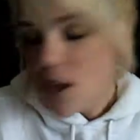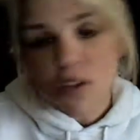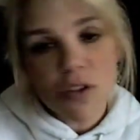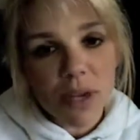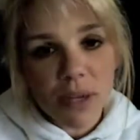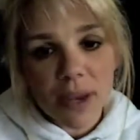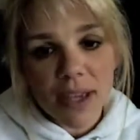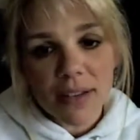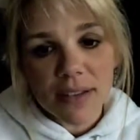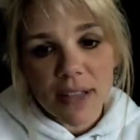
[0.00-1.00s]
So
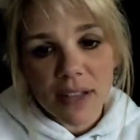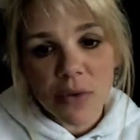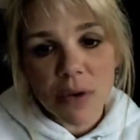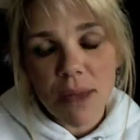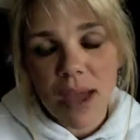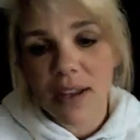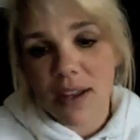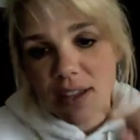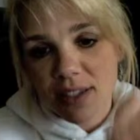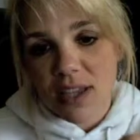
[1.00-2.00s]
anyway, that's where I'm at.
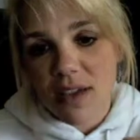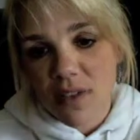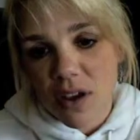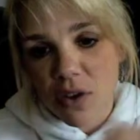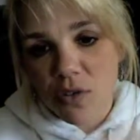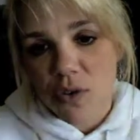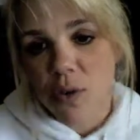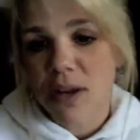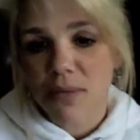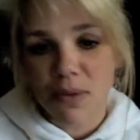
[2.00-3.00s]
I see I've gone over
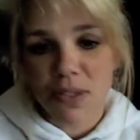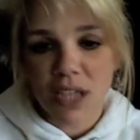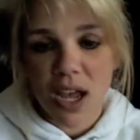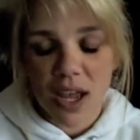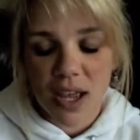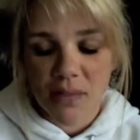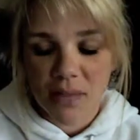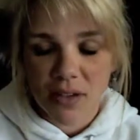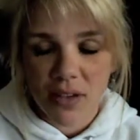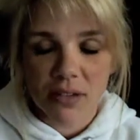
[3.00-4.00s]
quite a bit with time,
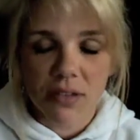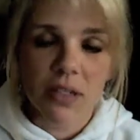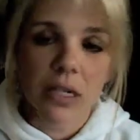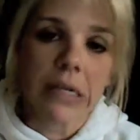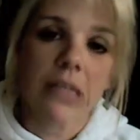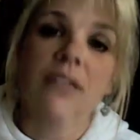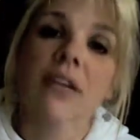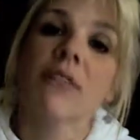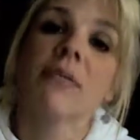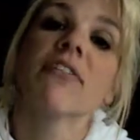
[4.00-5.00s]
so this
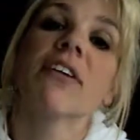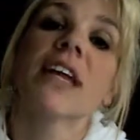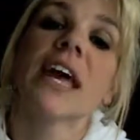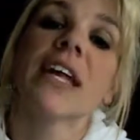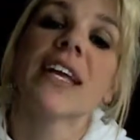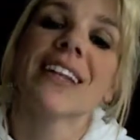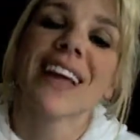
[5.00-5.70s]
ought to be fun to edit.